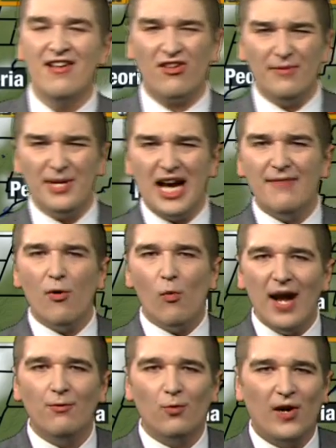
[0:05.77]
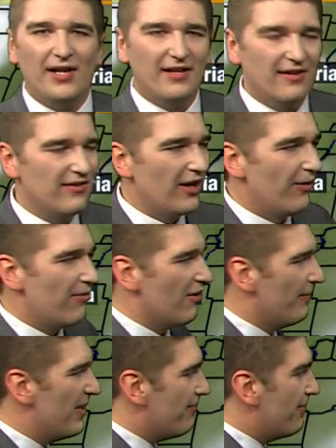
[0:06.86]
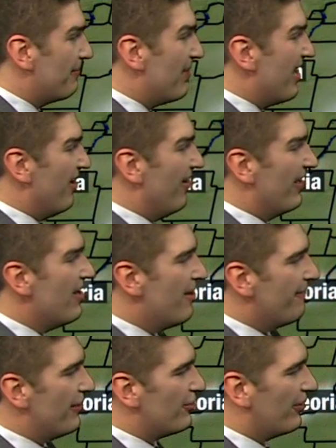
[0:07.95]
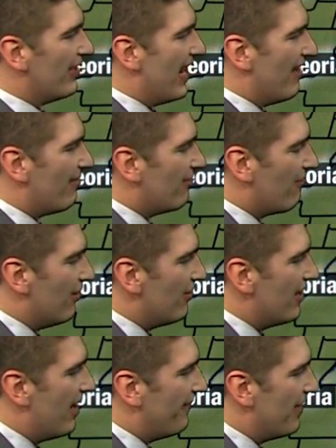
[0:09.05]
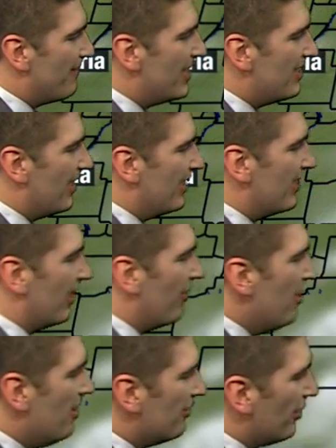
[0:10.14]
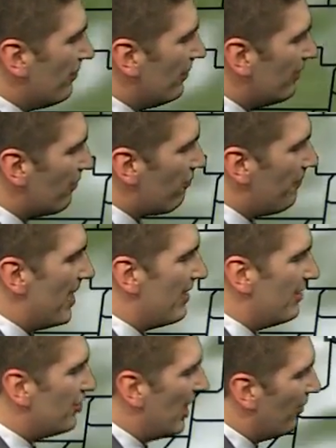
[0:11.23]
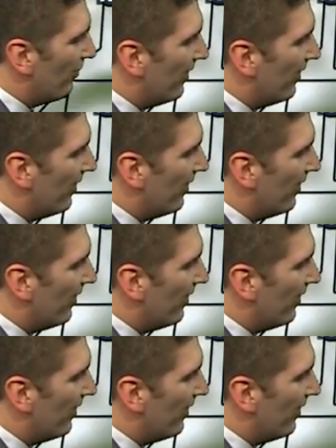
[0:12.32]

It's going to be kind of a wet one, though, so be prepared. Futurecast starting off at midnight here, showing a little spotty shower